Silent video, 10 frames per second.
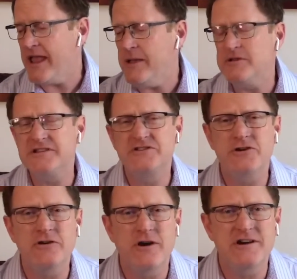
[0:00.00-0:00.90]
able to
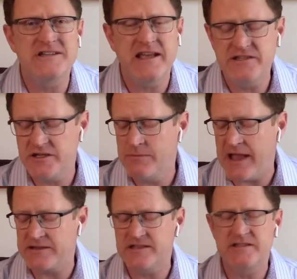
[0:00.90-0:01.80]
turn our attention
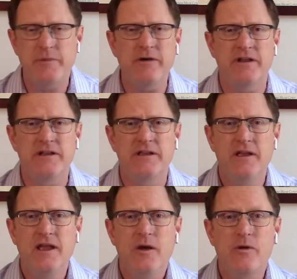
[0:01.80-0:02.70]
back to spirit.
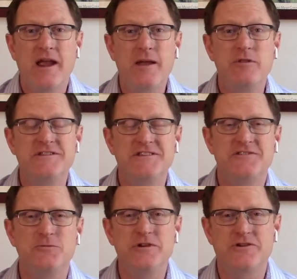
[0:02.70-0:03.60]
We're able to
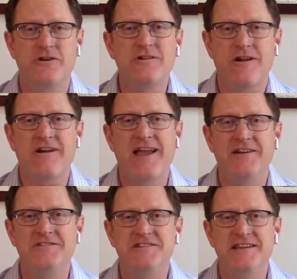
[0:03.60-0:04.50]
return our
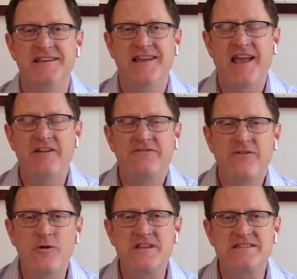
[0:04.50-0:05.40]
energy and
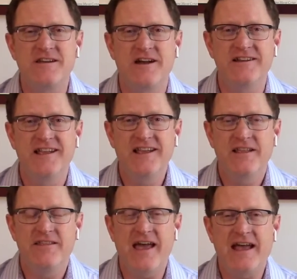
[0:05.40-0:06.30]
focus on
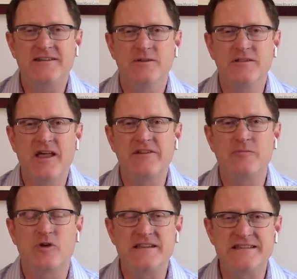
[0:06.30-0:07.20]
that loving
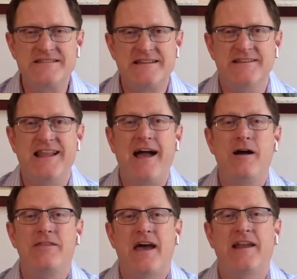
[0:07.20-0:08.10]
presence and allow
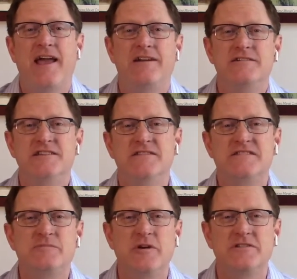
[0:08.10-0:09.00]
that energy of
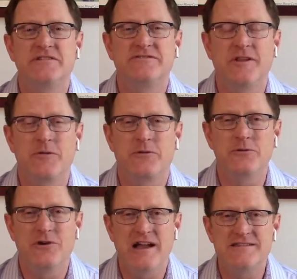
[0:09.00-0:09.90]
spirit to flow
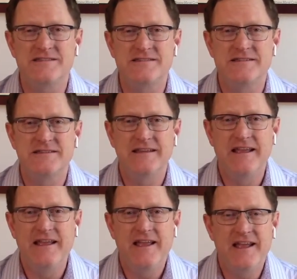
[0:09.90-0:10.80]
through us.
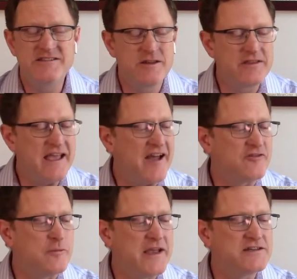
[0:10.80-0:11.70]
And so the
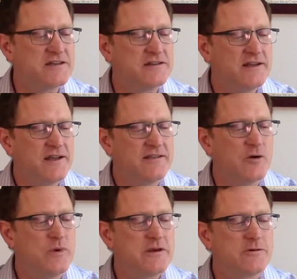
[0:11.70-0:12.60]
affirmation that
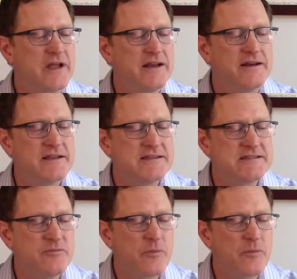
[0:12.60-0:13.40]
we created is,